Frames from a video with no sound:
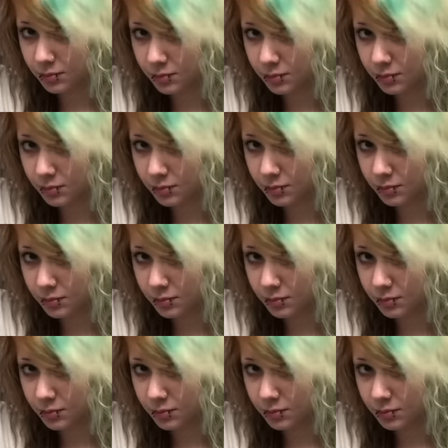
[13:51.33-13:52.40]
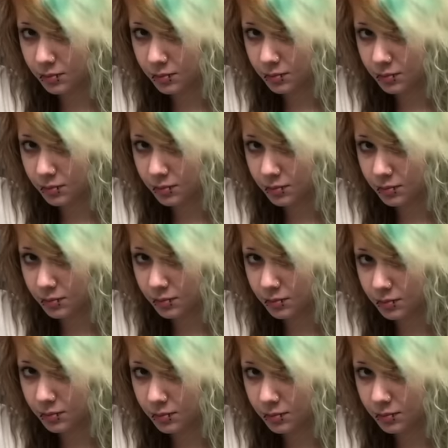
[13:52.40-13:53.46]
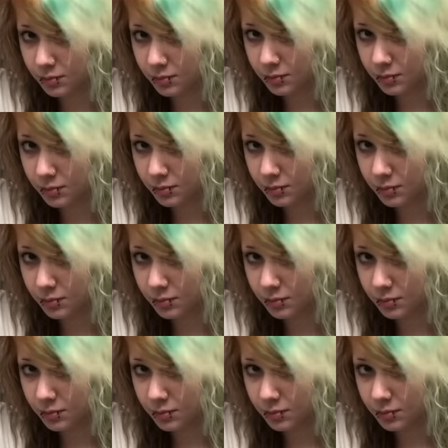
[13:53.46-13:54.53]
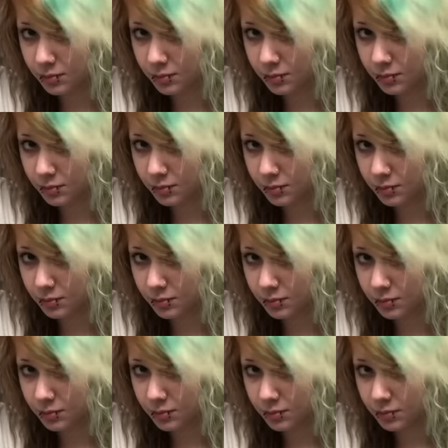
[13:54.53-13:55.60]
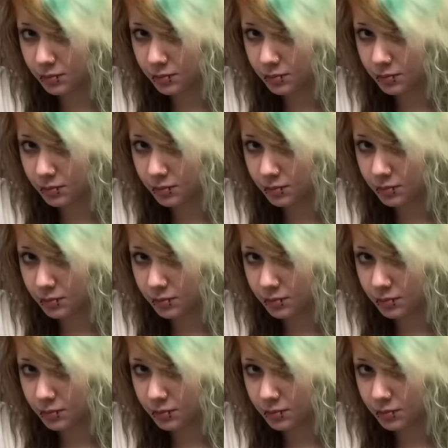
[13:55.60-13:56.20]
This person isn't speaking.